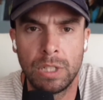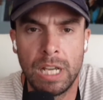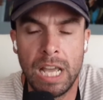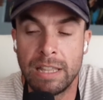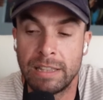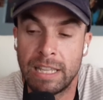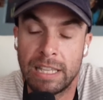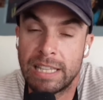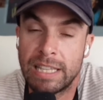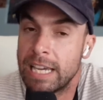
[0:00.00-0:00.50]

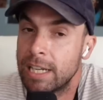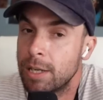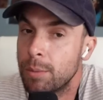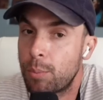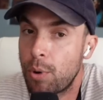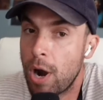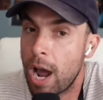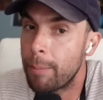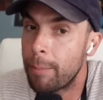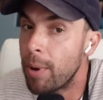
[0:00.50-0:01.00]
that they can
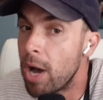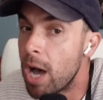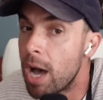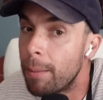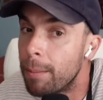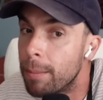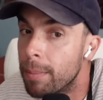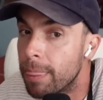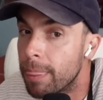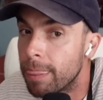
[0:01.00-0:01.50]
prop
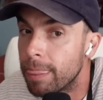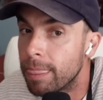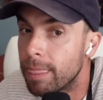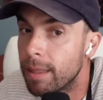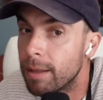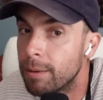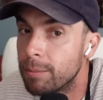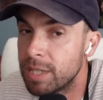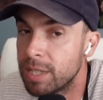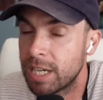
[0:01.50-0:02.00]
up
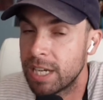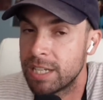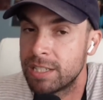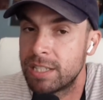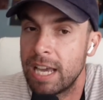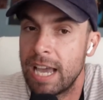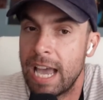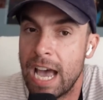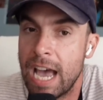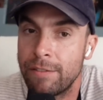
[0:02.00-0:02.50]
because
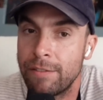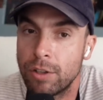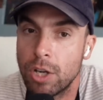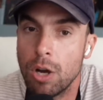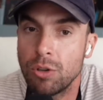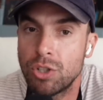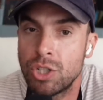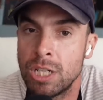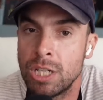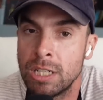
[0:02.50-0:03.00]
they have
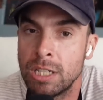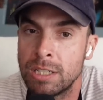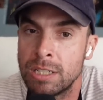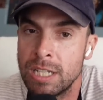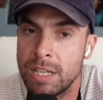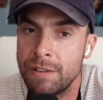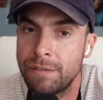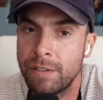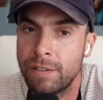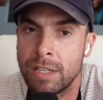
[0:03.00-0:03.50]
coaching and
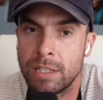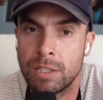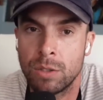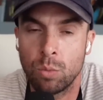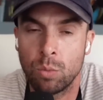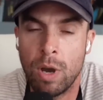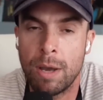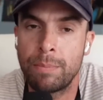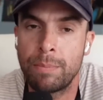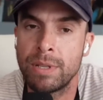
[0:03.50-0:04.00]
defense and
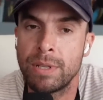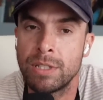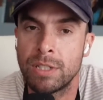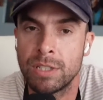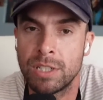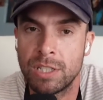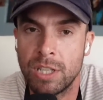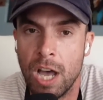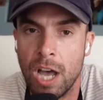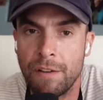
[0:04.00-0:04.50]
weapons and
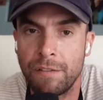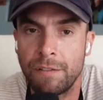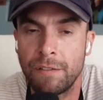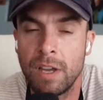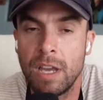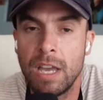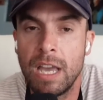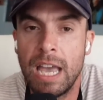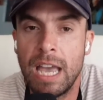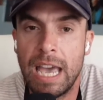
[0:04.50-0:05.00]
stuff
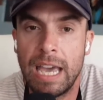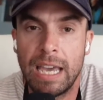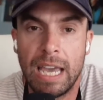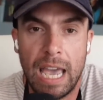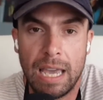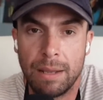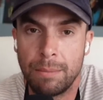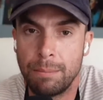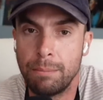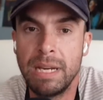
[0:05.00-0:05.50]
and,
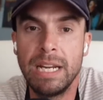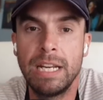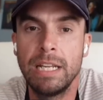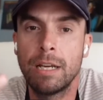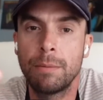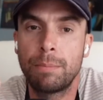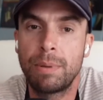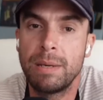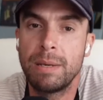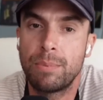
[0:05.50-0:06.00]
and
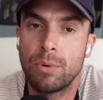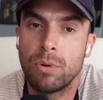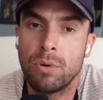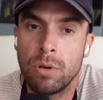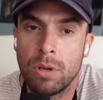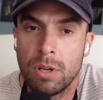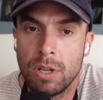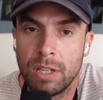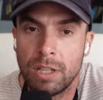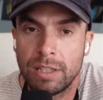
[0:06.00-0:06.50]
media people
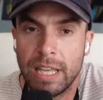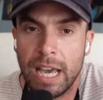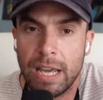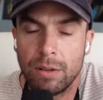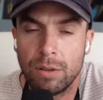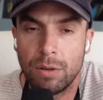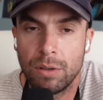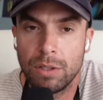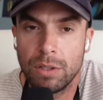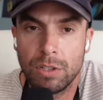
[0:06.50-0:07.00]

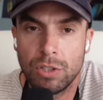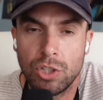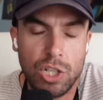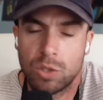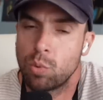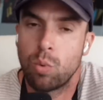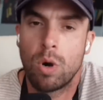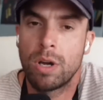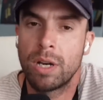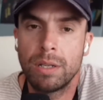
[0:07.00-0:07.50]
that
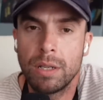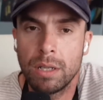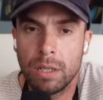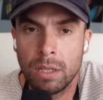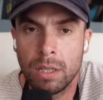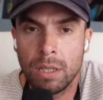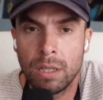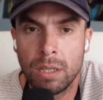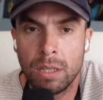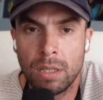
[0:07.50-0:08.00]
just want to
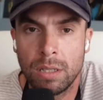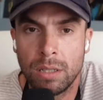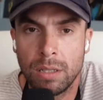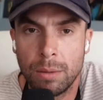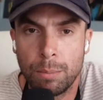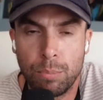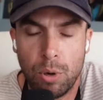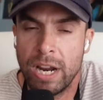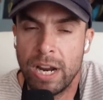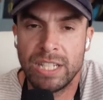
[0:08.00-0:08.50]

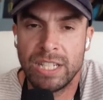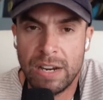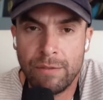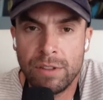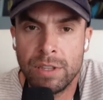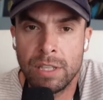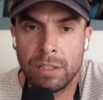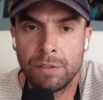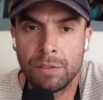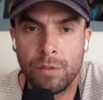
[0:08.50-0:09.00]
praise
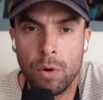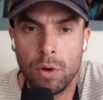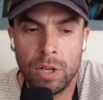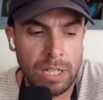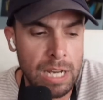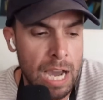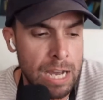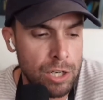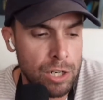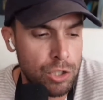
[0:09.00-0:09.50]
everything the
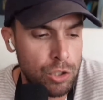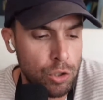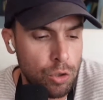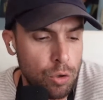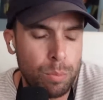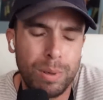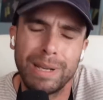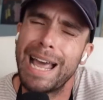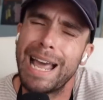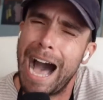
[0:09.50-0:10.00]
49ers do,
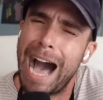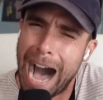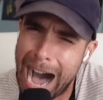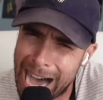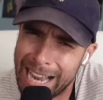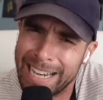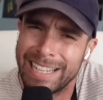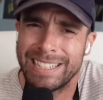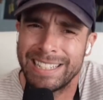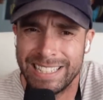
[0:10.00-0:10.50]
but
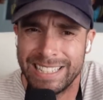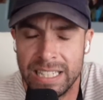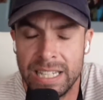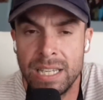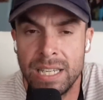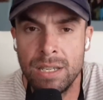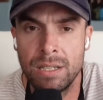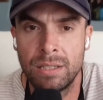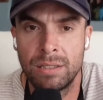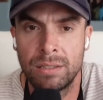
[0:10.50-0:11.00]
honestly,